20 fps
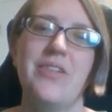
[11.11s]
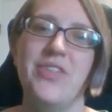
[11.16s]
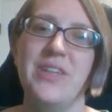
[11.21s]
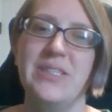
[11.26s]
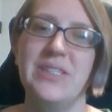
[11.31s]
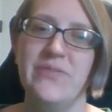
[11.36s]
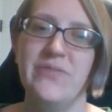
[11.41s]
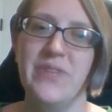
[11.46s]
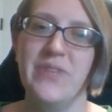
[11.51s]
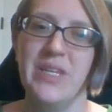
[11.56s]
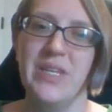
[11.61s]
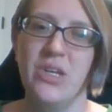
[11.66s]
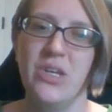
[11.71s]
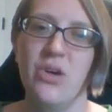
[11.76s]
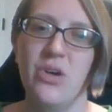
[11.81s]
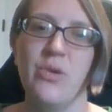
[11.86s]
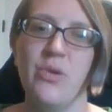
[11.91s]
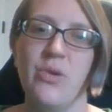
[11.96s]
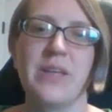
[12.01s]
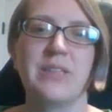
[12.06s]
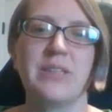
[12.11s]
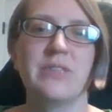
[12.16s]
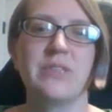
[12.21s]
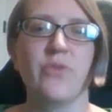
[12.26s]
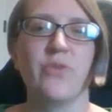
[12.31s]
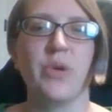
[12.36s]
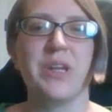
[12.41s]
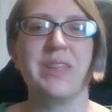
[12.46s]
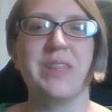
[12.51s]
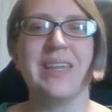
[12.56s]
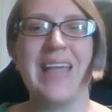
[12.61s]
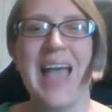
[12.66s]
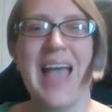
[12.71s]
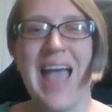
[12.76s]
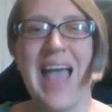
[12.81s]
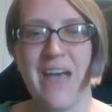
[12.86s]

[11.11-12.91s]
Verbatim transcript: This video is for the